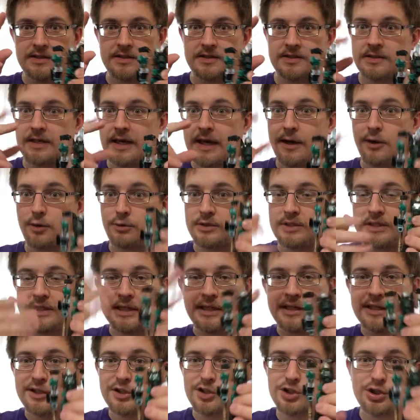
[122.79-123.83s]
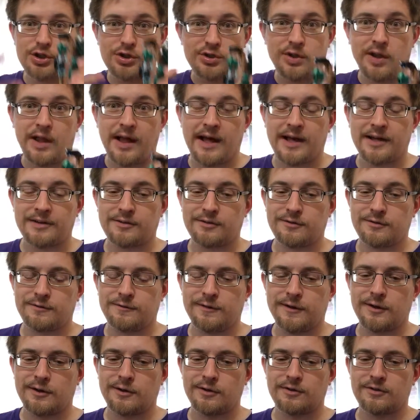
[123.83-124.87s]
Scout-ish class
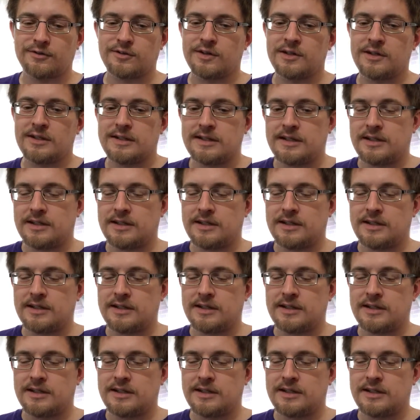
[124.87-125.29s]
figures